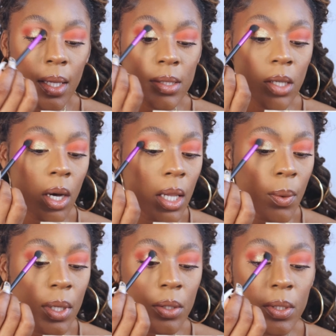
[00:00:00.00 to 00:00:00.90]
That's all I
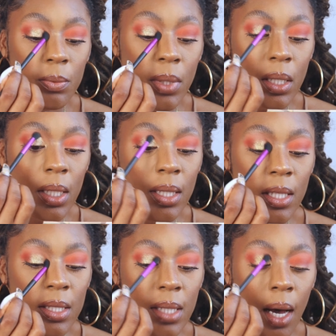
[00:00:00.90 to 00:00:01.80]
wanna do is
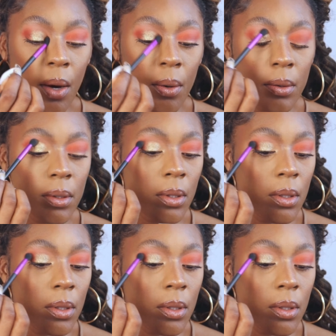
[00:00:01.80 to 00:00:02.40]
blend this out.